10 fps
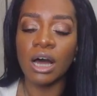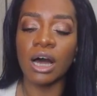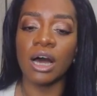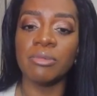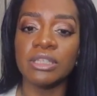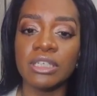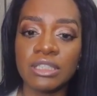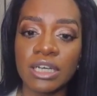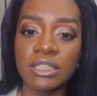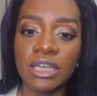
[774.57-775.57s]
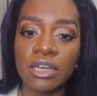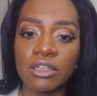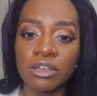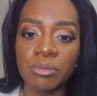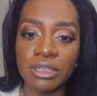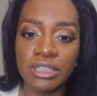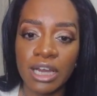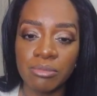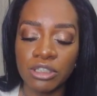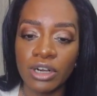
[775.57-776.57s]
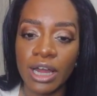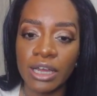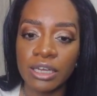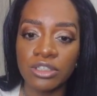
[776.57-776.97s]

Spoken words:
This does take a little bit of time to dry.